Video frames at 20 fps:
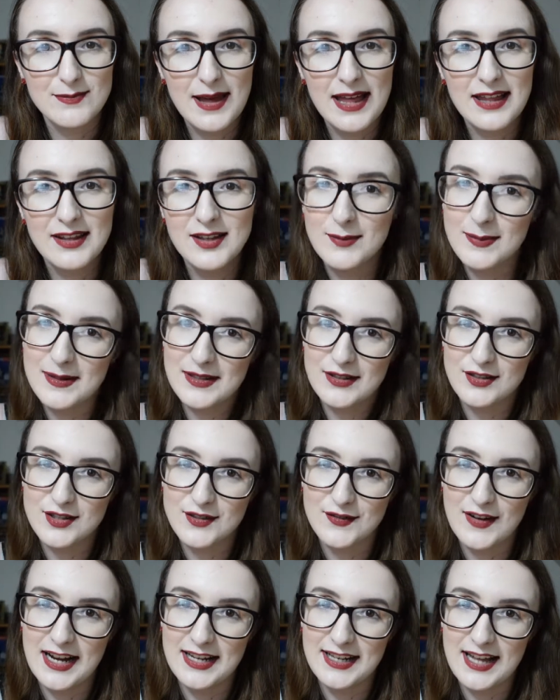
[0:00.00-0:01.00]
bell, you'll be
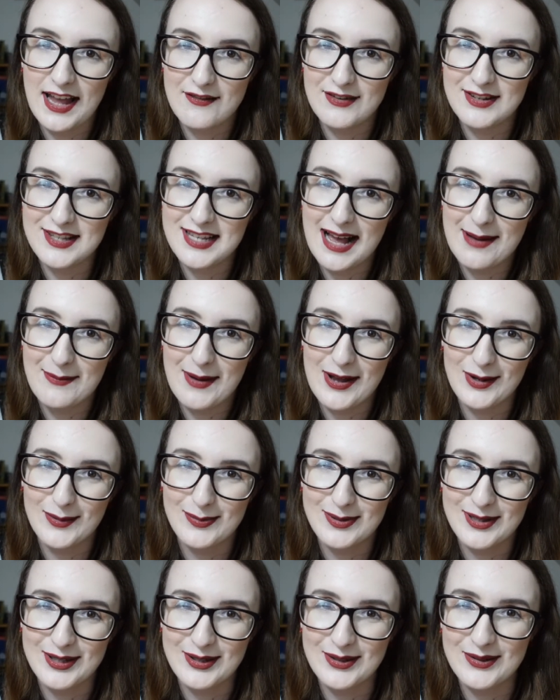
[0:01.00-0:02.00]
notified every time I
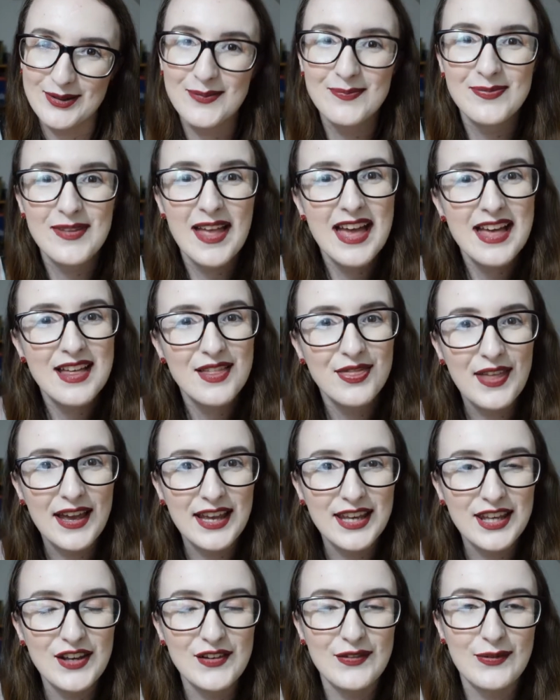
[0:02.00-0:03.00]
upload.
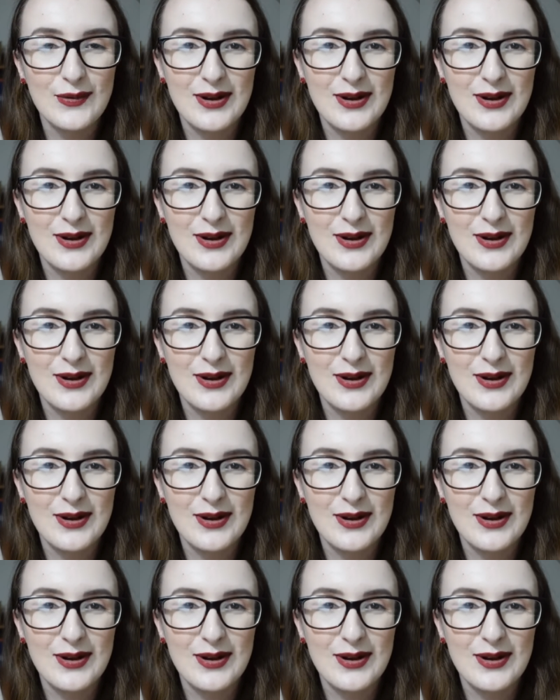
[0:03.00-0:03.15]
Thank you for